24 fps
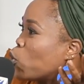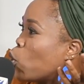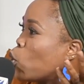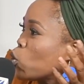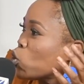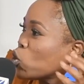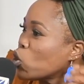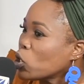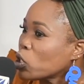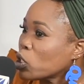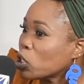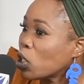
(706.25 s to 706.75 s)

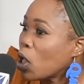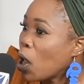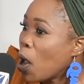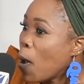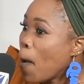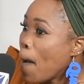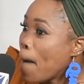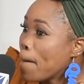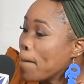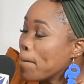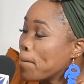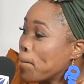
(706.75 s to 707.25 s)
Don't just
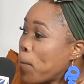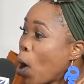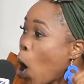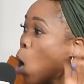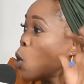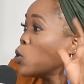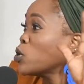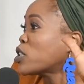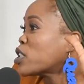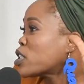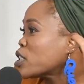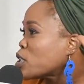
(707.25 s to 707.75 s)

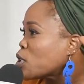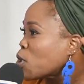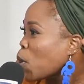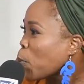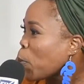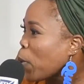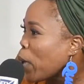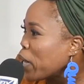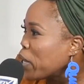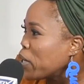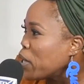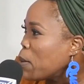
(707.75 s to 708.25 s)
pounce it
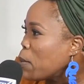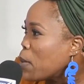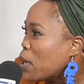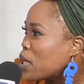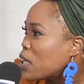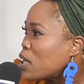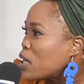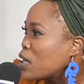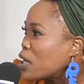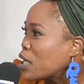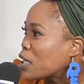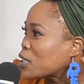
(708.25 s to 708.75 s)
up on them
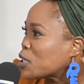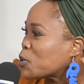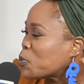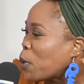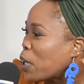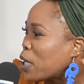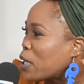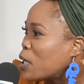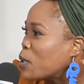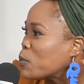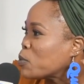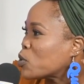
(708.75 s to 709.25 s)
and then
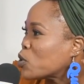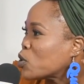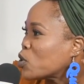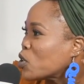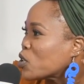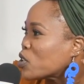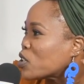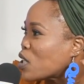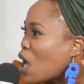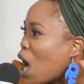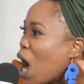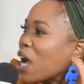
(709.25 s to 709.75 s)
expect them to
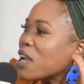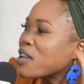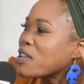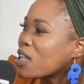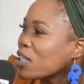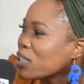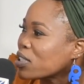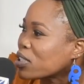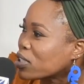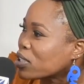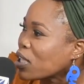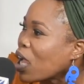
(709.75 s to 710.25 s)
just
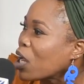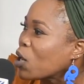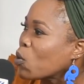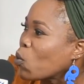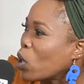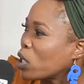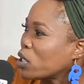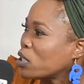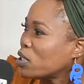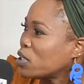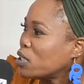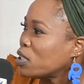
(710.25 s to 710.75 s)
understand
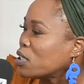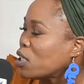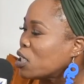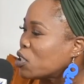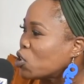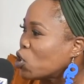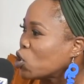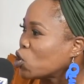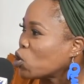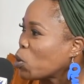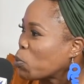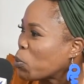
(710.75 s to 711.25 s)
what it is
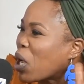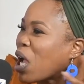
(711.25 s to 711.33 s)
that you're,